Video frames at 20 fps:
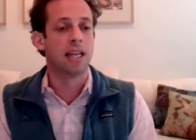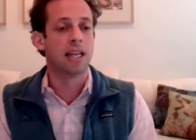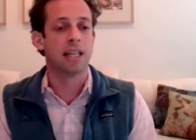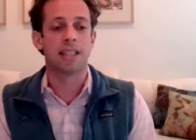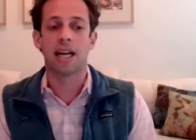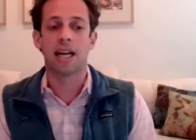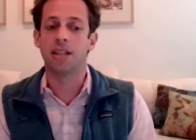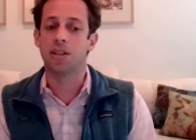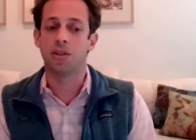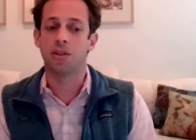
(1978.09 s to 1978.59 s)

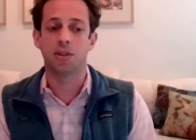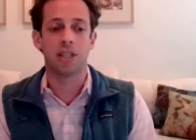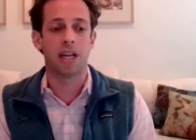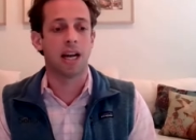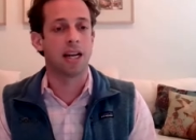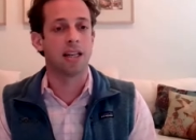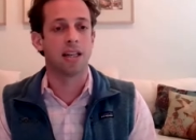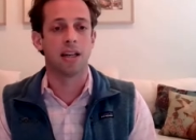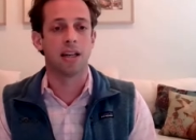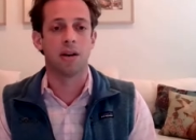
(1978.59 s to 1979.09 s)
Because as you
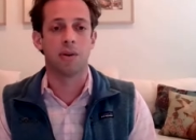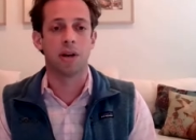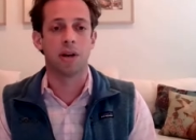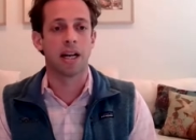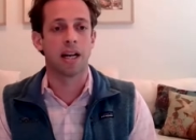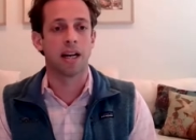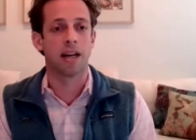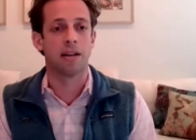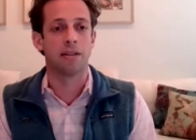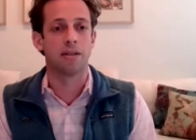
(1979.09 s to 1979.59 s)
said, we
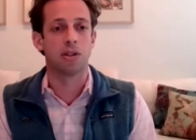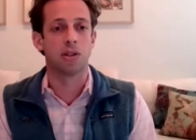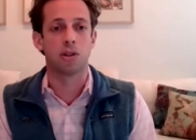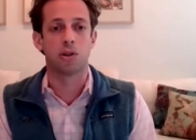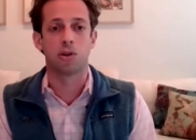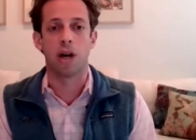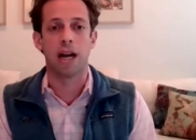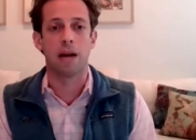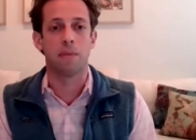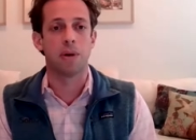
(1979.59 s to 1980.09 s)
got to
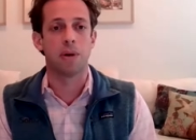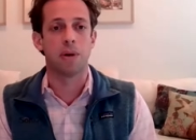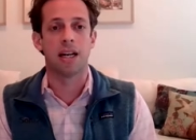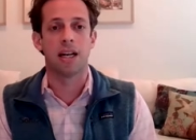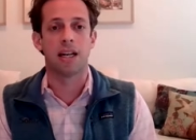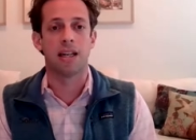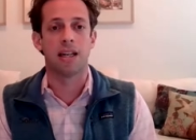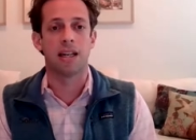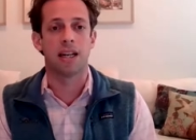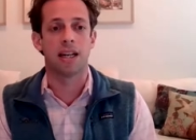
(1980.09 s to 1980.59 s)
strap
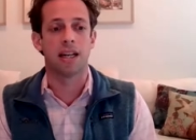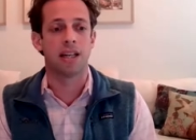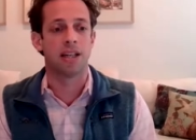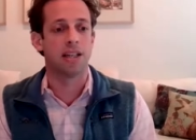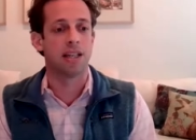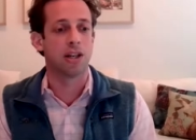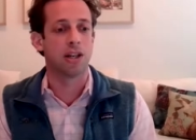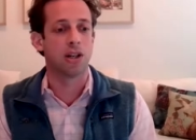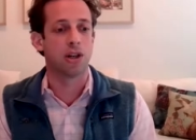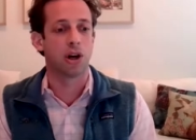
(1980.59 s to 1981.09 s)
in
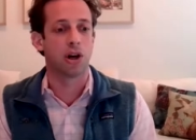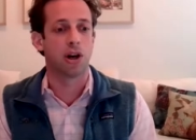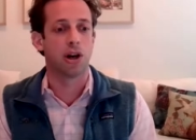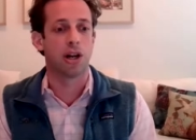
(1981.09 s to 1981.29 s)
and